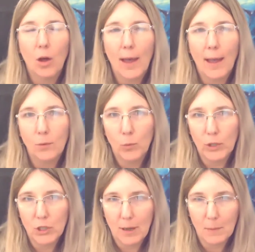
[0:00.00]
and
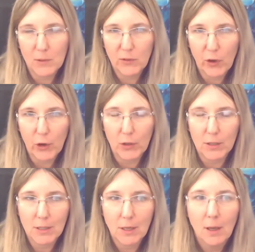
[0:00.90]
which comes
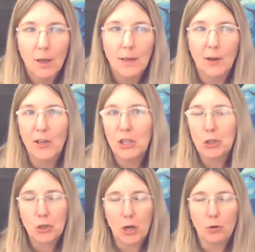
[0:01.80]
first? Now,
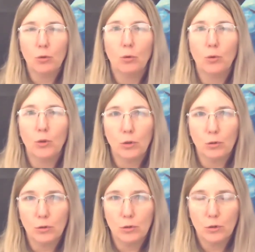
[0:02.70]
in general,
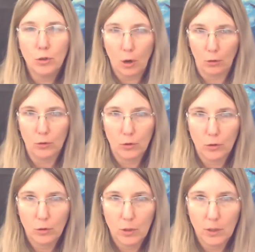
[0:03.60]
you don't
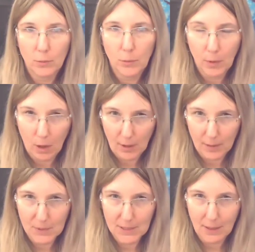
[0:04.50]
apply
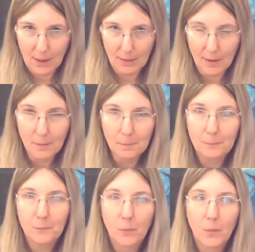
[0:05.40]
them together.
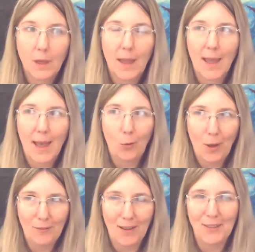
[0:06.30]

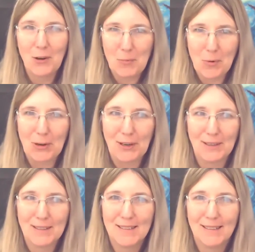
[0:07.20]
However, there are
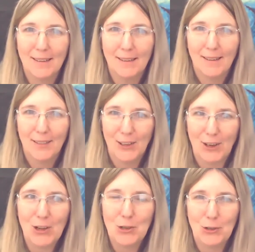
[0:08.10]
products that
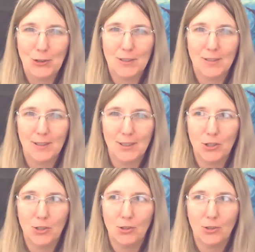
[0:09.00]
I use
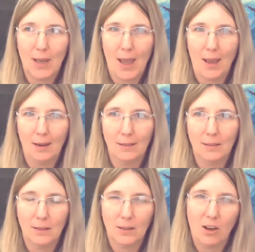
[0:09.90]
that you
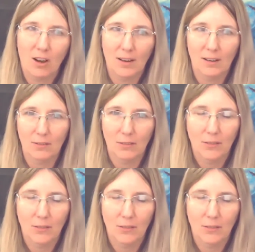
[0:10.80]
can, kind of,